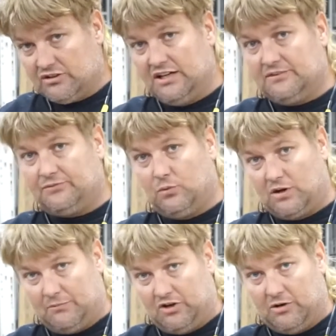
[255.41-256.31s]
lift
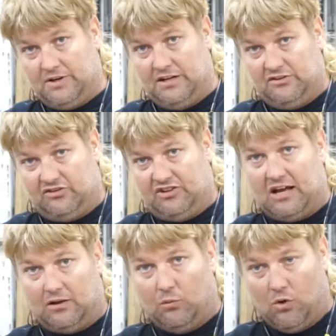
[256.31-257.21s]
when I'm coming into
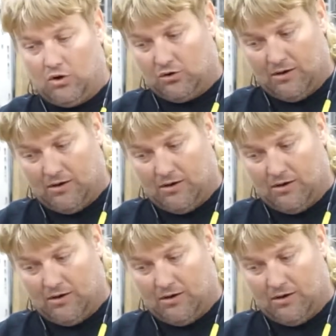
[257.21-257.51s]
shallow water.